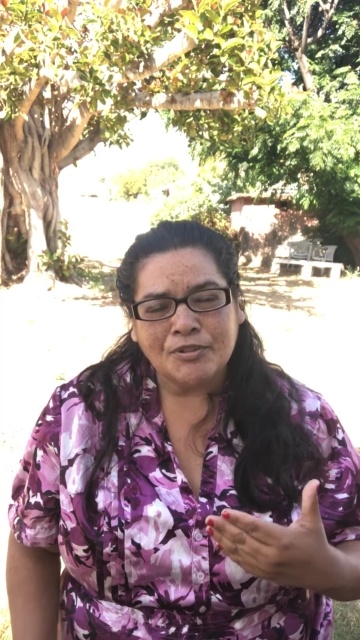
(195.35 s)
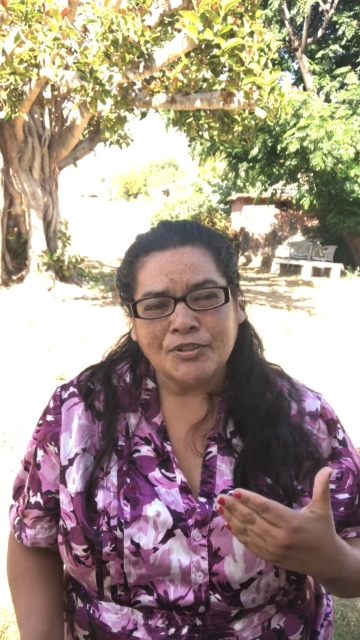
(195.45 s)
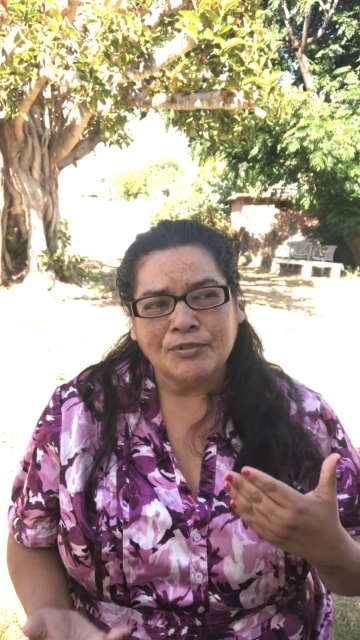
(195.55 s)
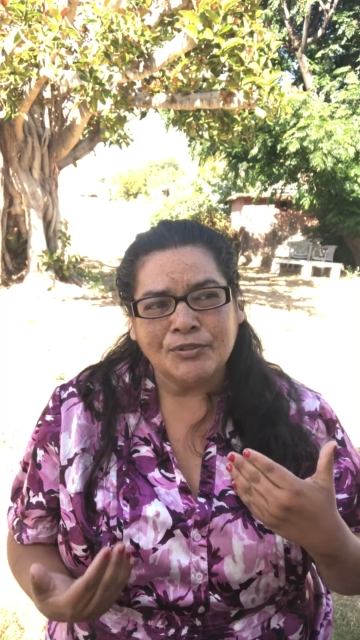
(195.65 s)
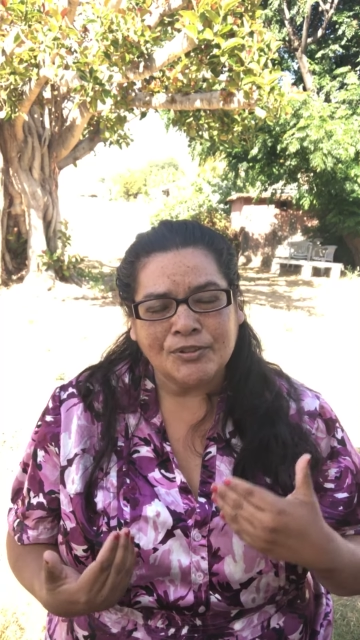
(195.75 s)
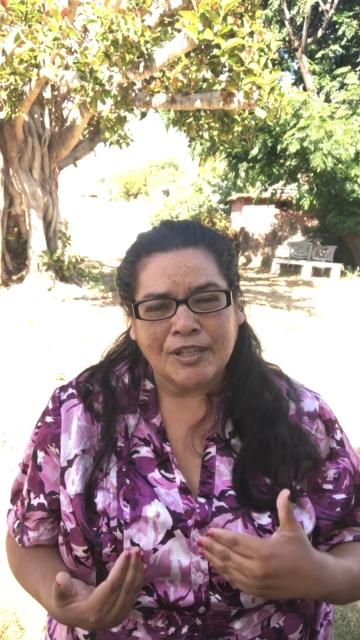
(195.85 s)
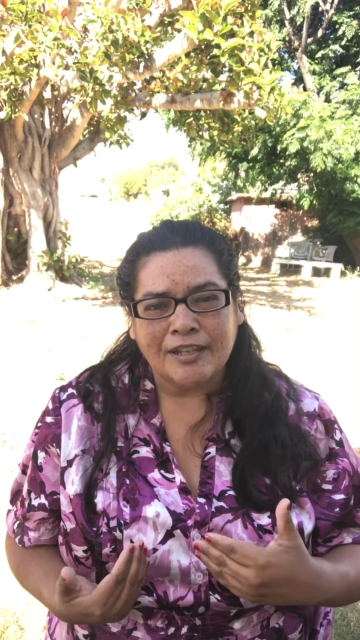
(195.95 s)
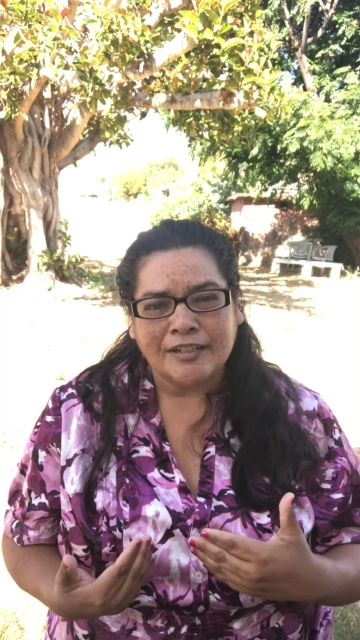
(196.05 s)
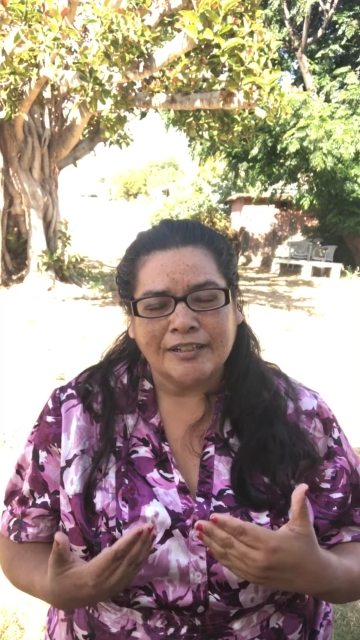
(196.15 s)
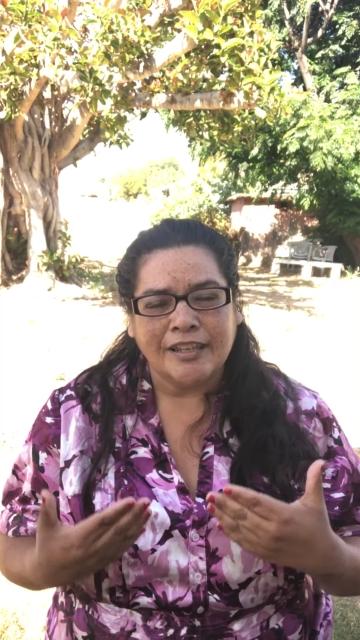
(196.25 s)
you're
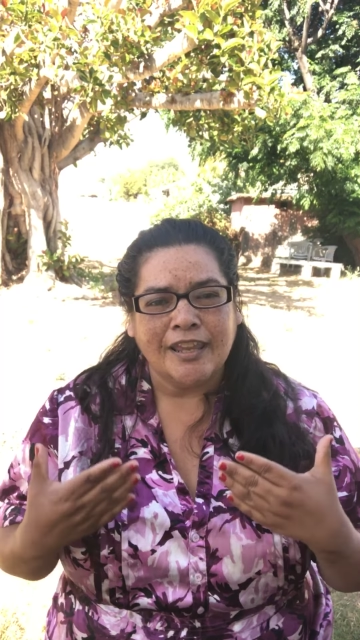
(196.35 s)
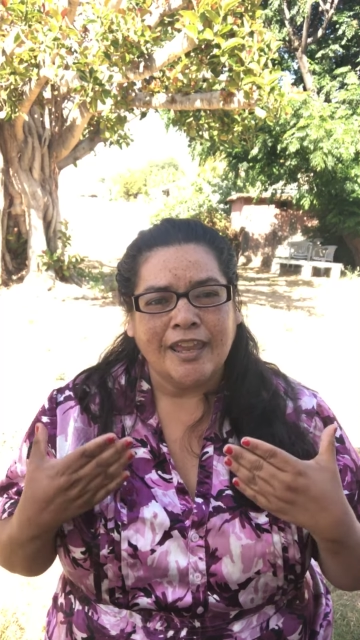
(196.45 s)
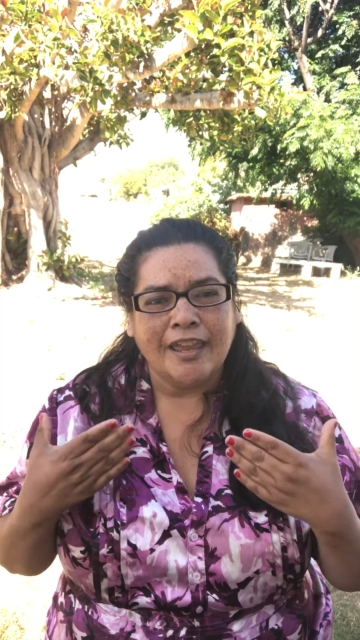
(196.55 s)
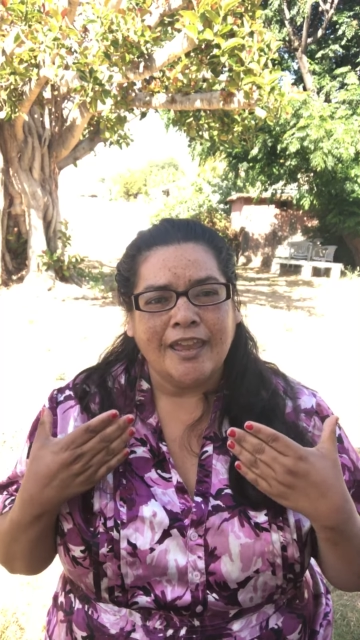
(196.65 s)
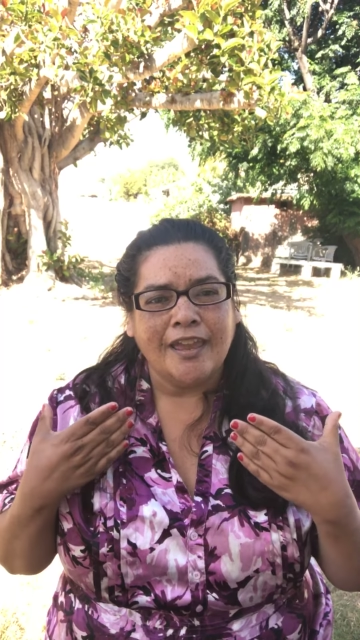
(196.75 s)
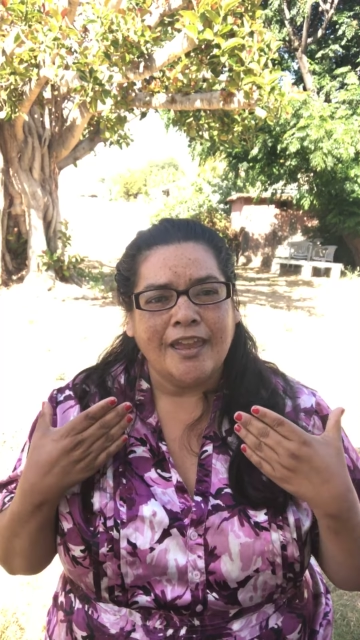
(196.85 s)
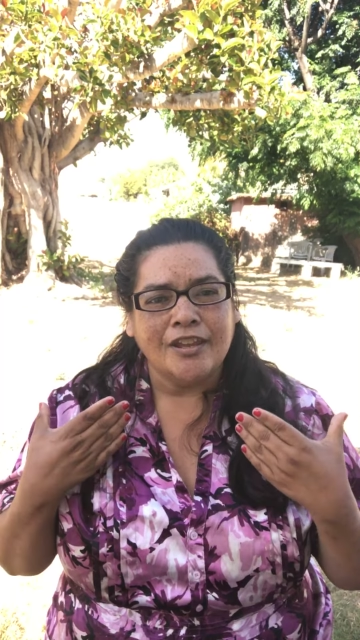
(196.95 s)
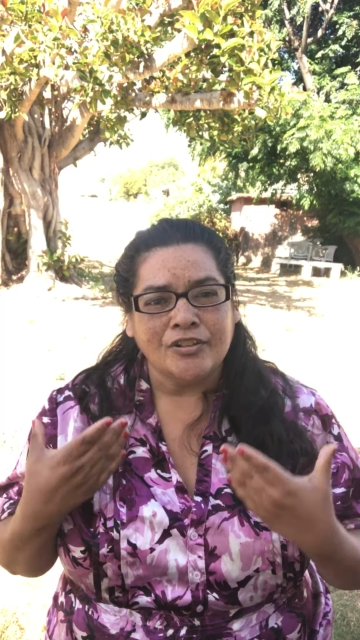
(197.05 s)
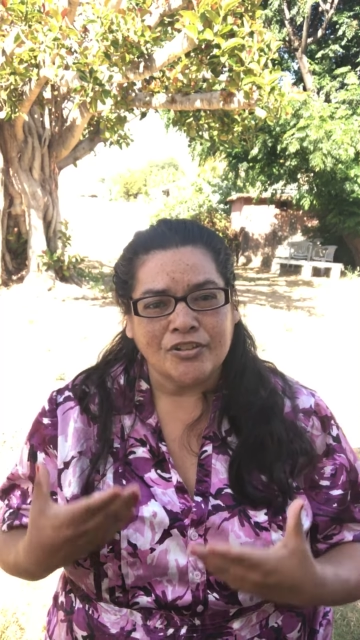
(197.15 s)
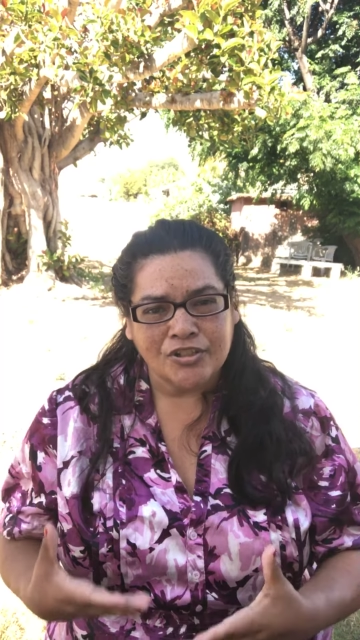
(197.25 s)
able to look at it
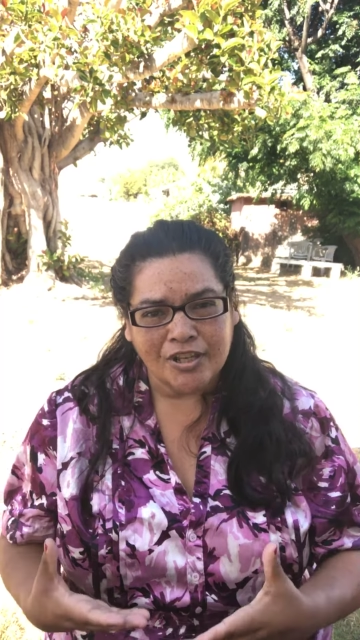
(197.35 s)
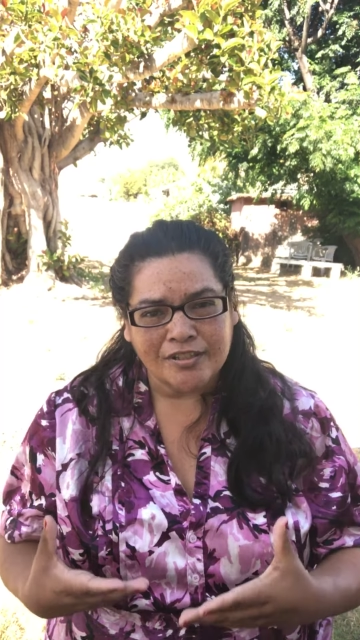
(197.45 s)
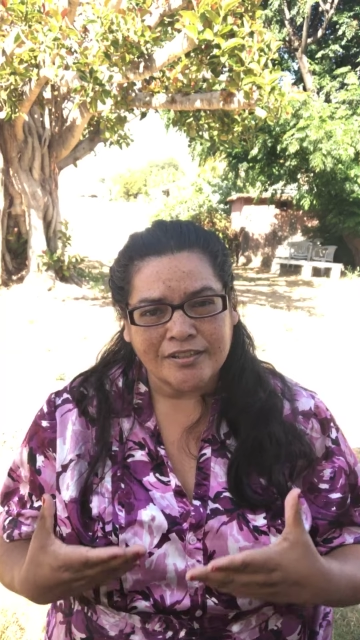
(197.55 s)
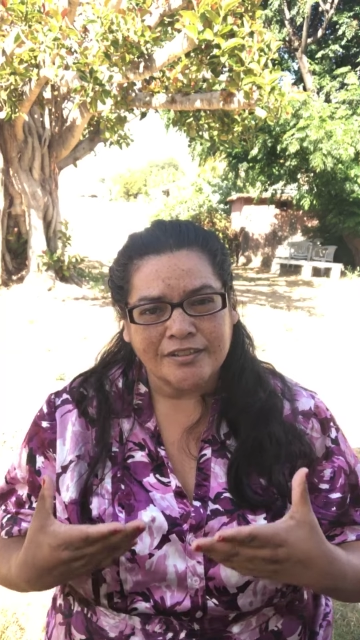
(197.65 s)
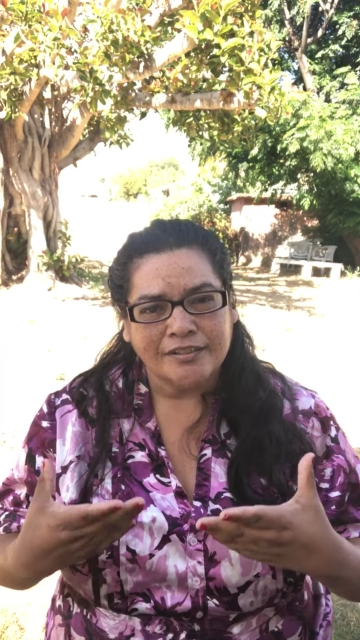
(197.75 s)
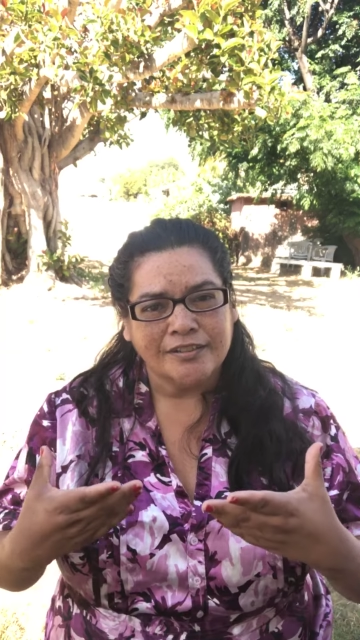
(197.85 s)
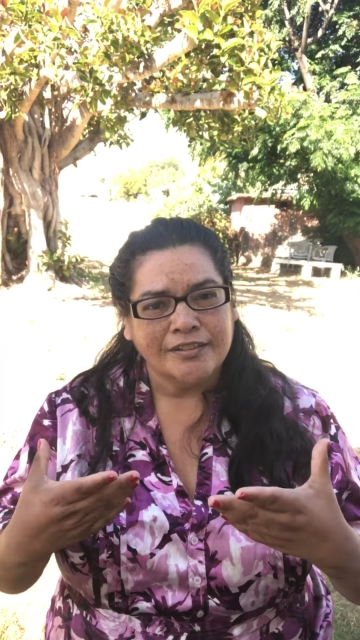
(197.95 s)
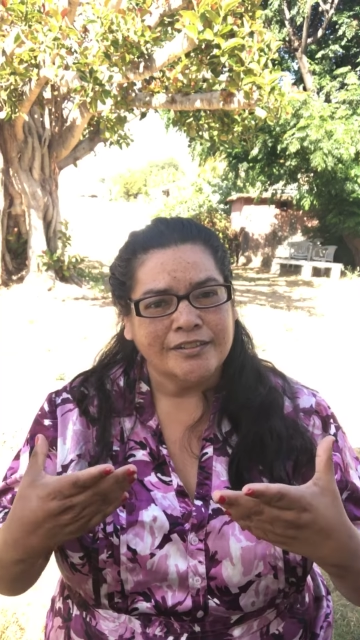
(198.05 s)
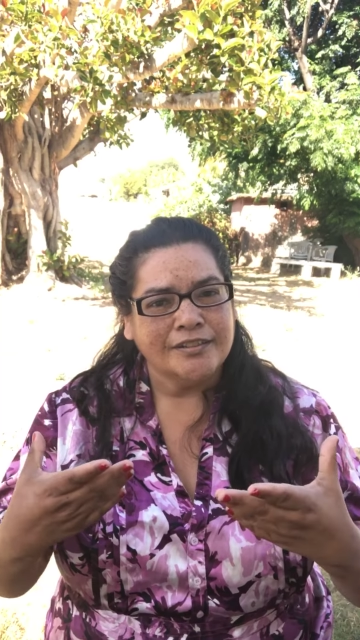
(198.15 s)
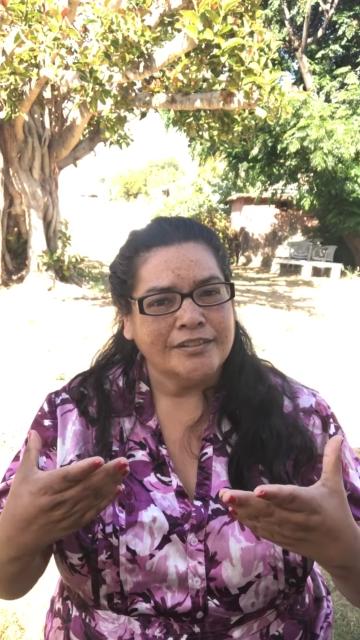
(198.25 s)
and
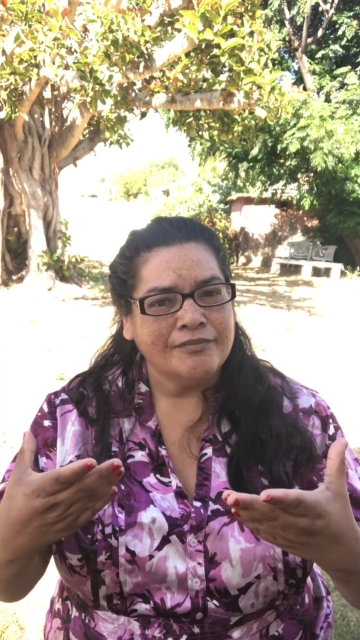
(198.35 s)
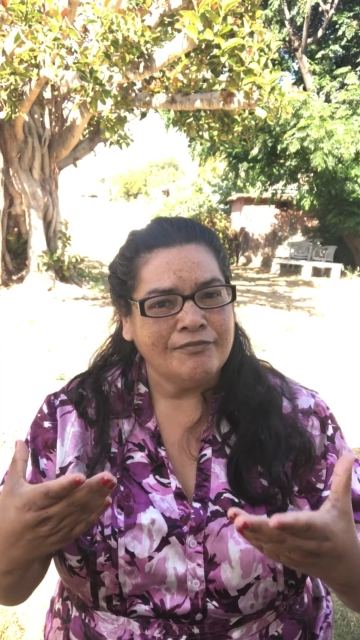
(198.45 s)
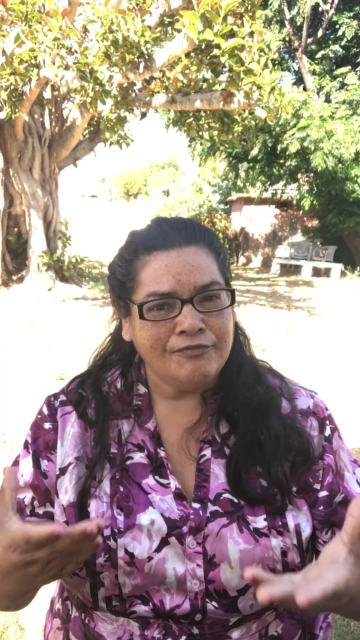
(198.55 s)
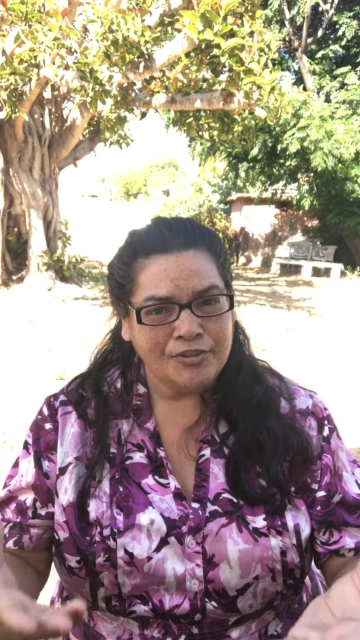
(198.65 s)
just